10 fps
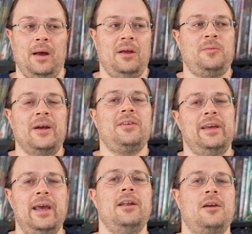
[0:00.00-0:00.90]
Especially
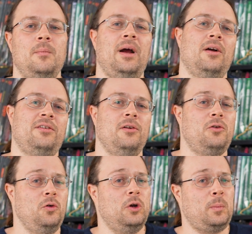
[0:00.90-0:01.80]
in comparison
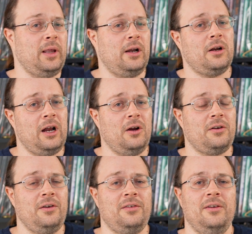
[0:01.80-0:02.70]
to your player
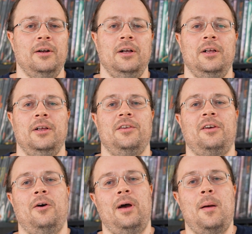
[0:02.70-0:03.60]
characters.
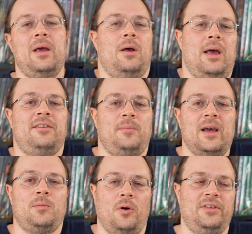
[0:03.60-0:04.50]
So, it just
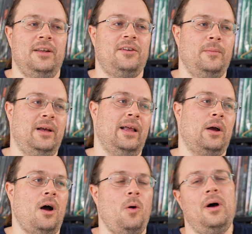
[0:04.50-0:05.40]
makes more sense to be
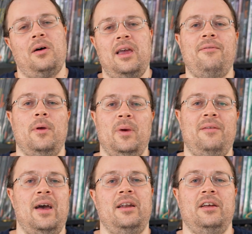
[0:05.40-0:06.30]
give them
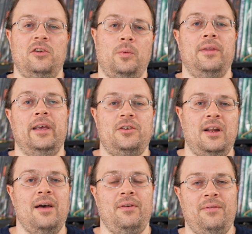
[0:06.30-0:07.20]
advantage when they should
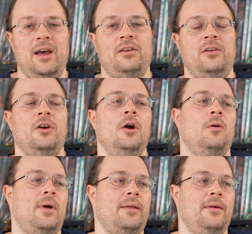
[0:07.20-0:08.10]
have advantage,
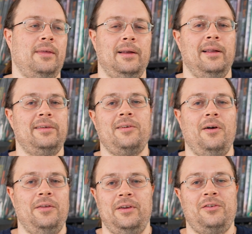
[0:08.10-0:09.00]
rather than list
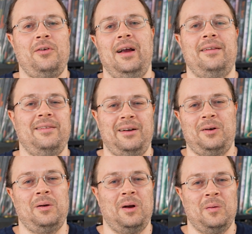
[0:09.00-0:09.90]
all these traits that
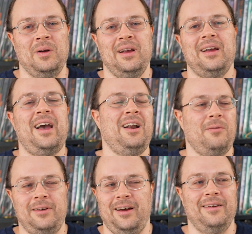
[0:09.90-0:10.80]
are kind of
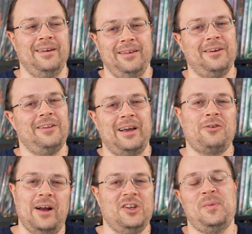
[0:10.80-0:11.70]
redundant. They're
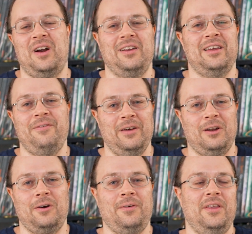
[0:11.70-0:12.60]
transparently
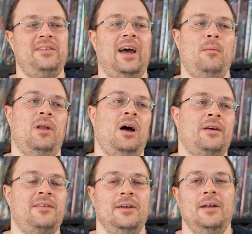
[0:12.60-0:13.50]
filler for the stat
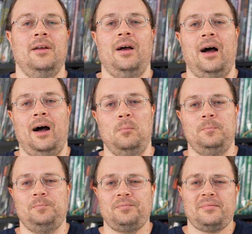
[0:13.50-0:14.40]
blocks.
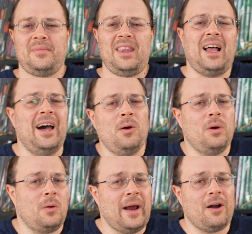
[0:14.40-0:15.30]
I don't
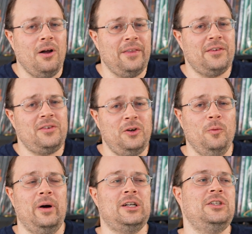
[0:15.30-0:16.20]
want to rag on this too
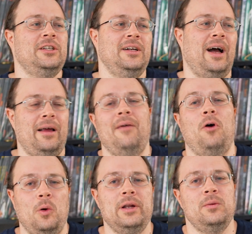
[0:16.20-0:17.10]
much. I've
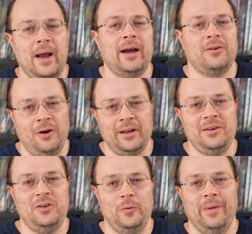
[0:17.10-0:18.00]
already ragged on it
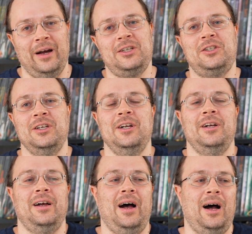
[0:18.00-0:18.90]
too much.
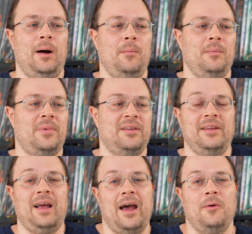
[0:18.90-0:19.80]
Because
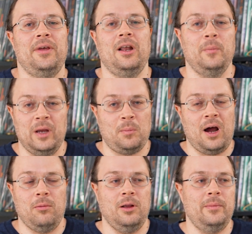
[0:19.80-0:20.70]
I don't think it'll be a
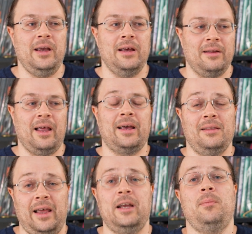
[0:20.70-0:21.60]
problem in
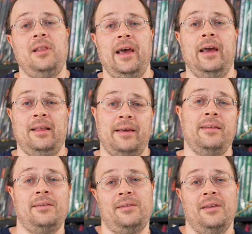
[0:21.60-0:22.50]
light play like
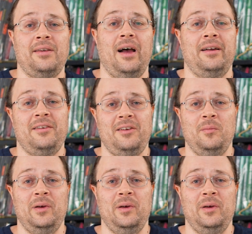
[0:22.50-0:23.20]
this is designed to